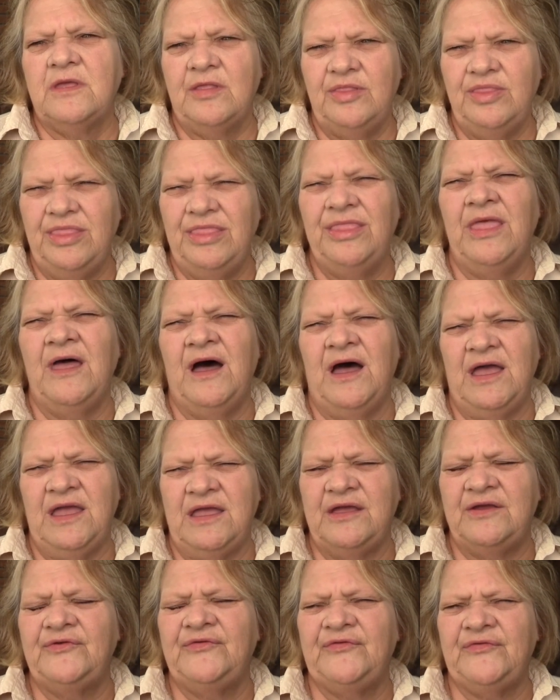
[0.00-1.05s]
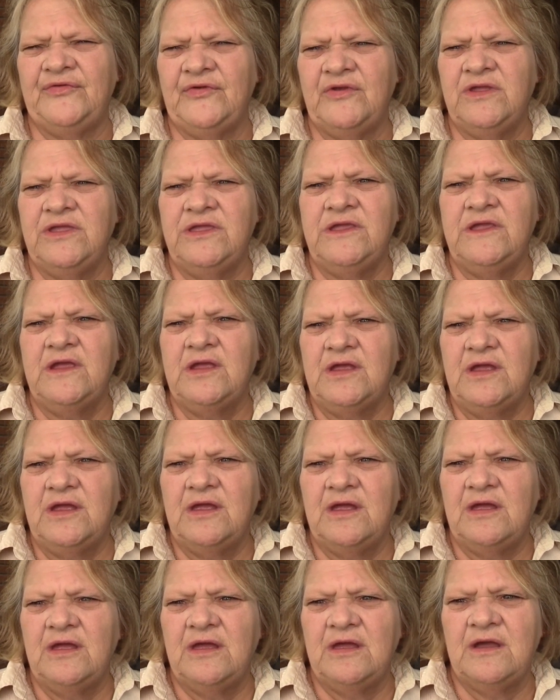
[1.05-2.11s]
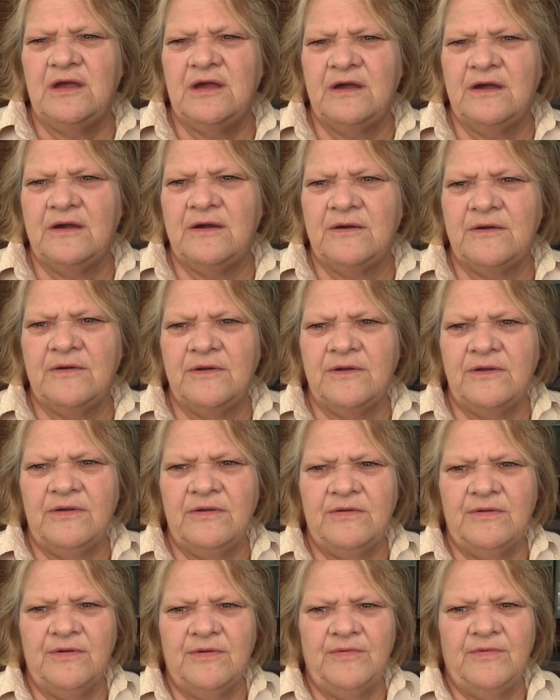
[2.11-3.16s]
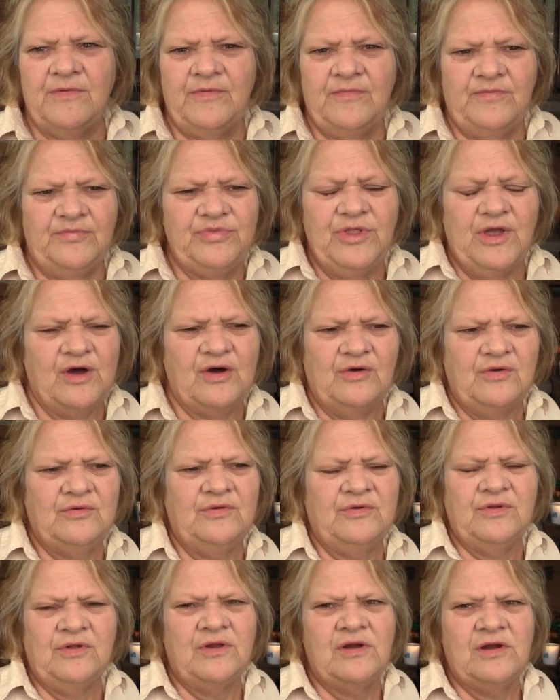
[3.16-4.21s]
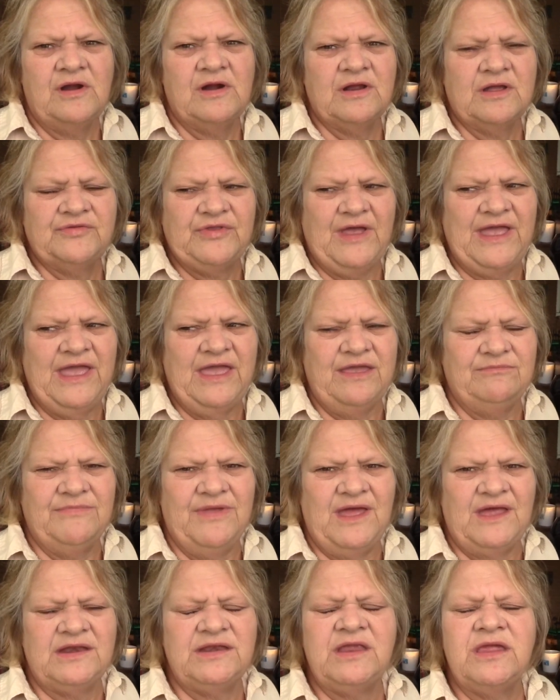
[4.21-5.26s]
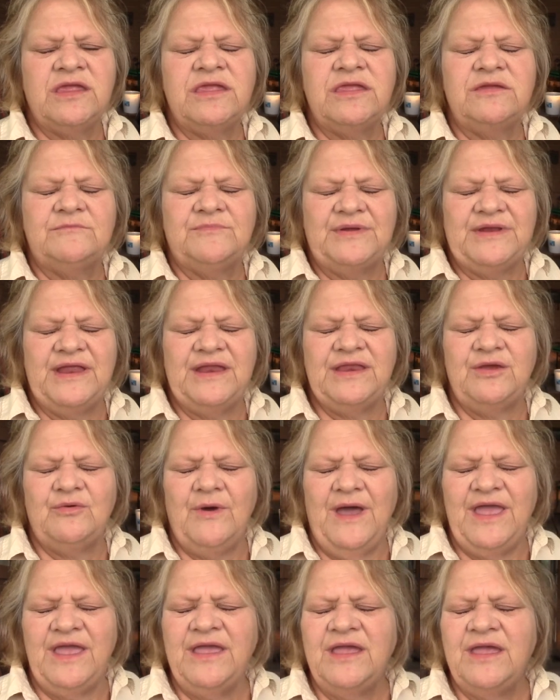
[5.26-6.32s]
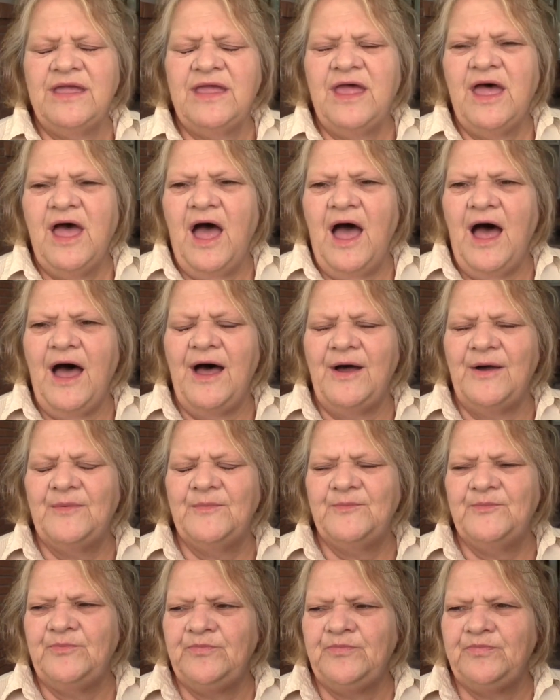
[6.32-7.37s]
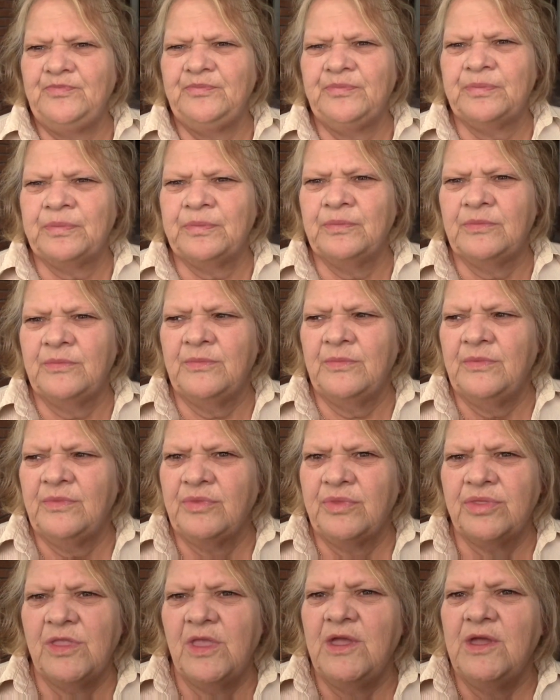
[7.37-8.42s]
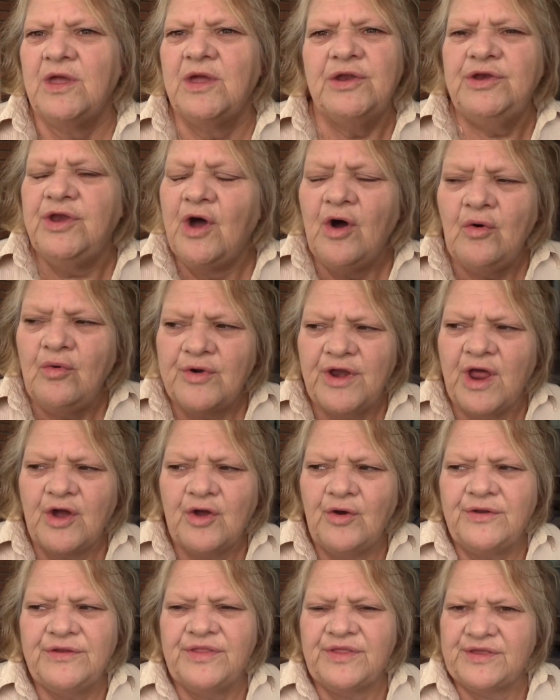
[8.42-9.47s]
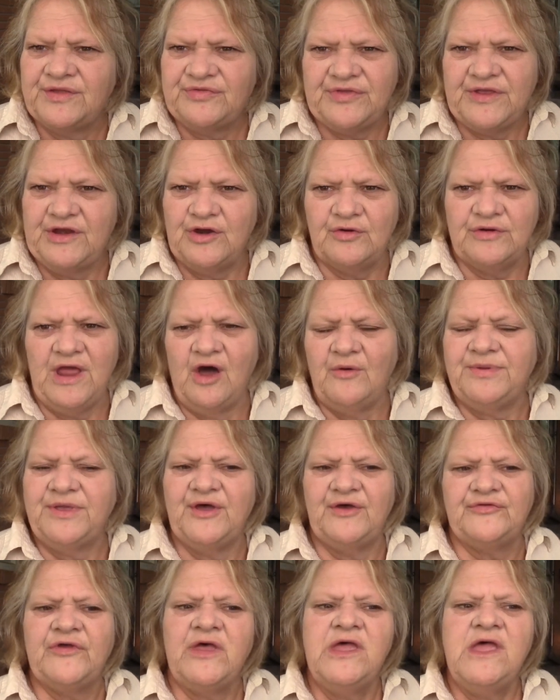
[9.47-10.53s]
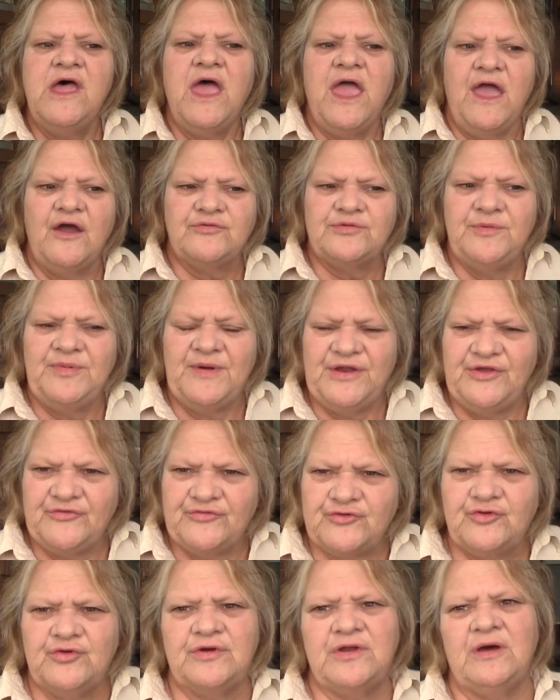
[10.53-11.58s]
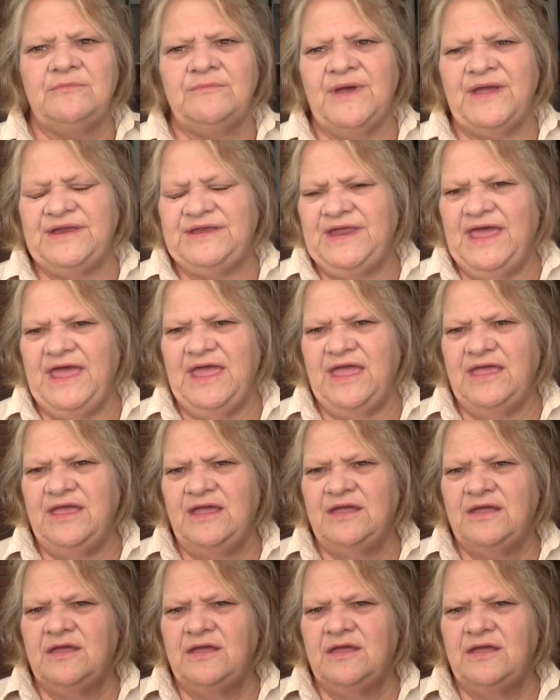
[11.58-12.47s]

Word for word: Nice. Sounds like a nice time, doesn't it? No, because I hate men. But anyway. Um, Are you going to the casino to gamble some money? No, we're not going to the casino now because everybody screwed up my day.